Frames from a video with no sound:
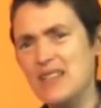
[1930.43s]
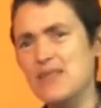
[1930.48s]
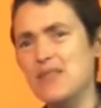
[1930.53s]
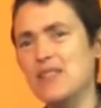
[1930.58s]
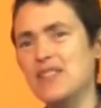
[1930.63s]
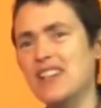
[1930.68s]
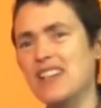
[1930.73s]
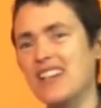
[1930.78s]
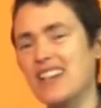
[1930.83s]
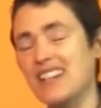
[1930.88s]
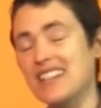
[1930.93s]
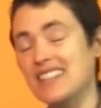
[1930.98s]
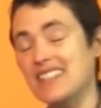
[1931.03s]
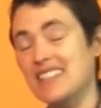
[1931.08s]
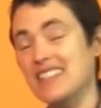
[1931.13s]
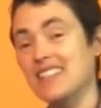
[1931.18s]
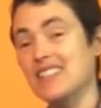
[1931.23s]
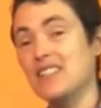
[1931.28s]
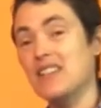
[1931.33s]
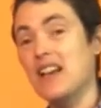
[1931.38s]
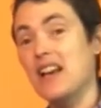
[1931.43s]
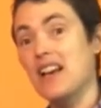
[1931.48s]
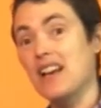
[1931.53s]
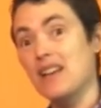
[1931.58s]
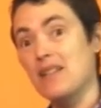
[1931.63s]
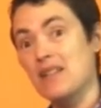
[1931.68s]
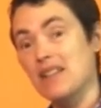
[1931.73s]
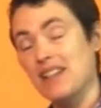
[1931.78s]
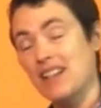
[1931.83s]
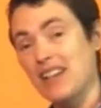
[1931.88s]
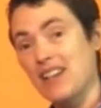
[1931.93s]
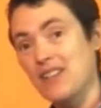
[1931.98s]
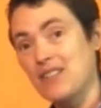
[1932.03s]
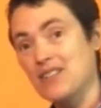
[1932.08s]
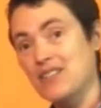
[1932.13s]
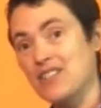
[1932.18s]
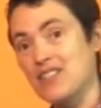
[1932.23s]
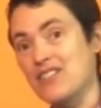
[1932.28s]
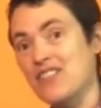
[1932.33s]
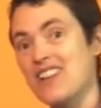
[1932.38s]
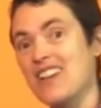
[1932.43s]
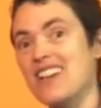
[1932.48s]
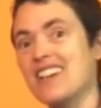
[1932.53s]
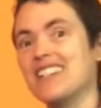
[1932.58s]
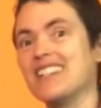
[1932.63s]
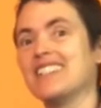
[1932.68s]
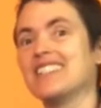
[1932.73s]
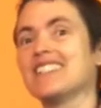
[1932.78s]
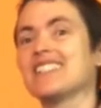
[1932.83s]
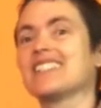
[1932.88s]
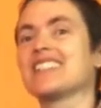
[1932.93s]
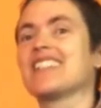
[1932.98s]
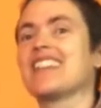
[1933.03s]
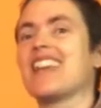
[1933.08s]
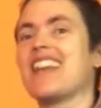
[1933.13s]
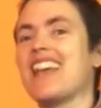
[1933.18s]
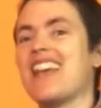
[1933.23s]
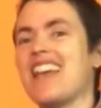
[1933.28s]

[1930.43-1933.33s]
if you'd like to close your eyes